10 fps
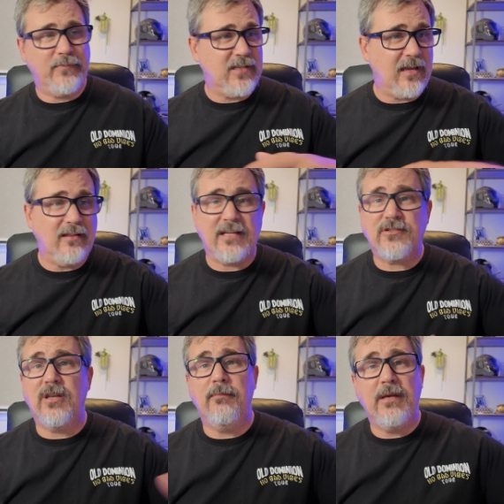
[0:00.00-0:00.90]
saying
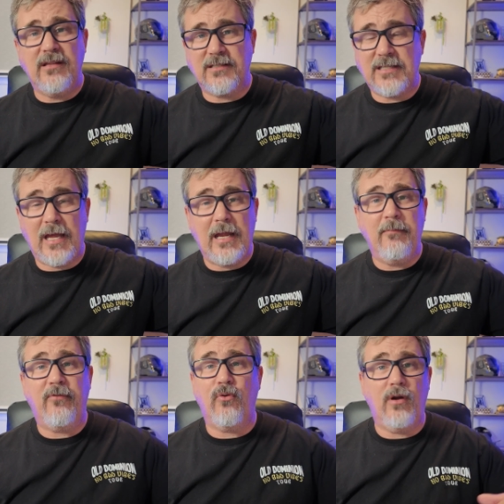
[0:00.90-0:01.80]
that's going to be the
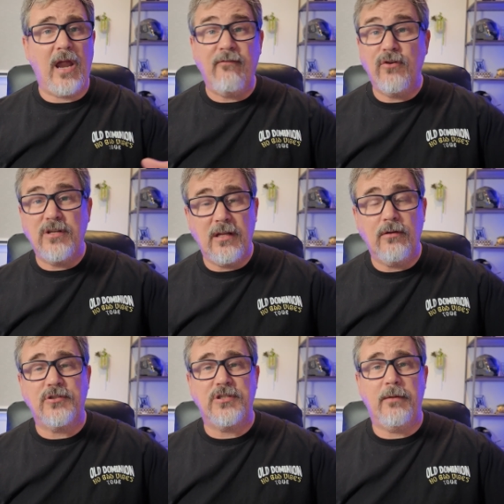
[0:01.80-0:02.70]
same for every
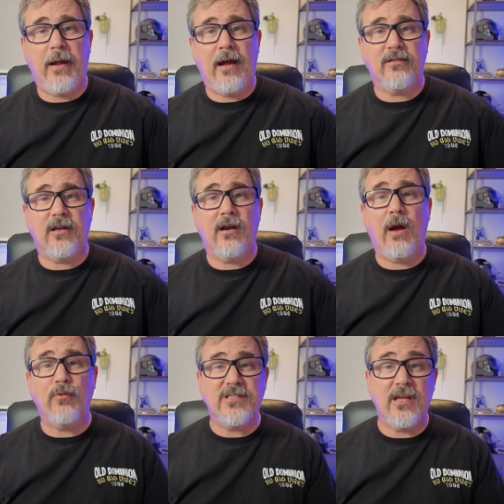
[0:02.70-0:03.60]
dealership out there,
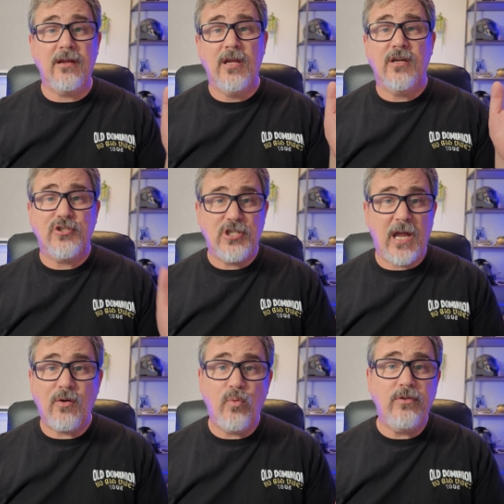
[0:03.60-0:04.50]
I would say
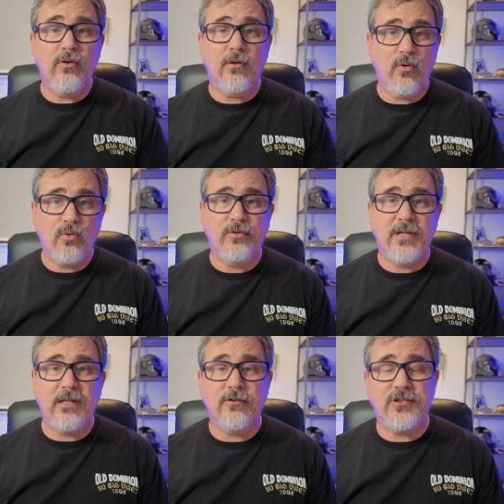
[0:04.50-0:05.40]
check with your local
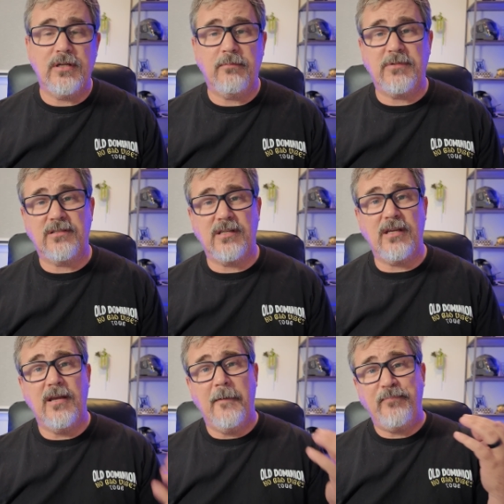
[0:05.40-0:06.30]
dealership to
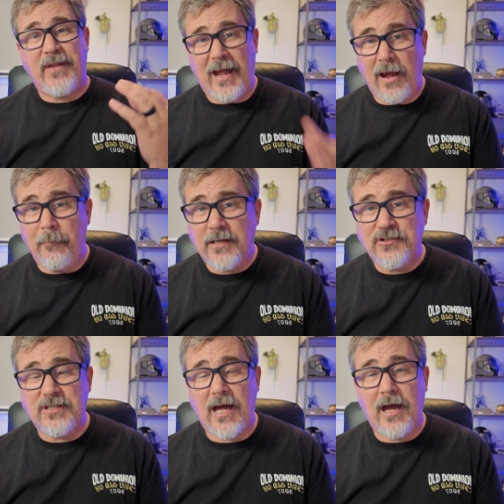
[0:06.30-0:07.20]
see how
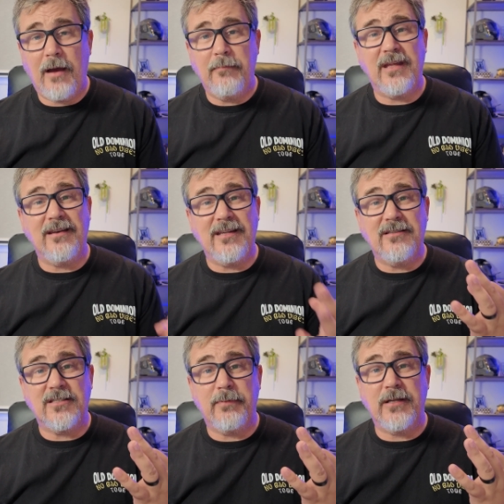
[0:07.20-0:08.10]
much time they
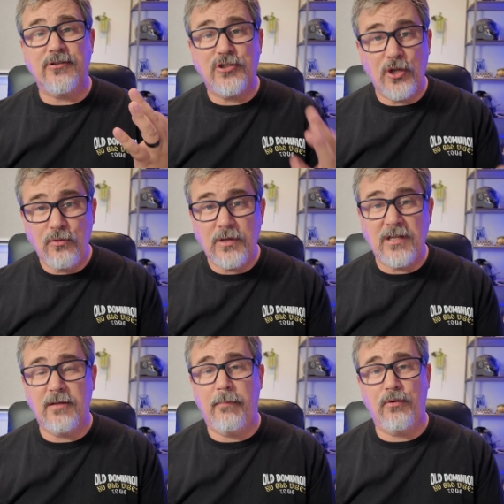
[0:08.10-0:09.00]
need to spend
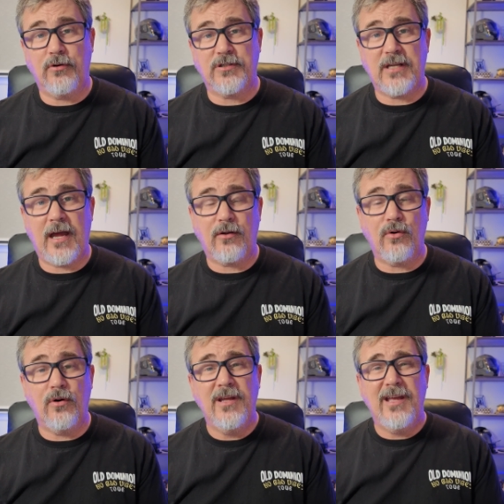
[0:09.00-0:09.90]
tuning the
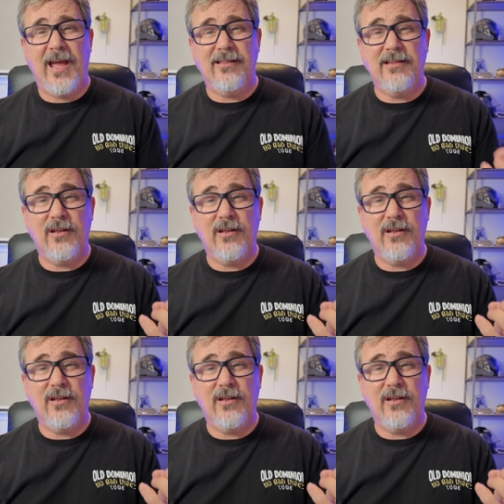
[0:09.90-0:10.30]
motorcycle, and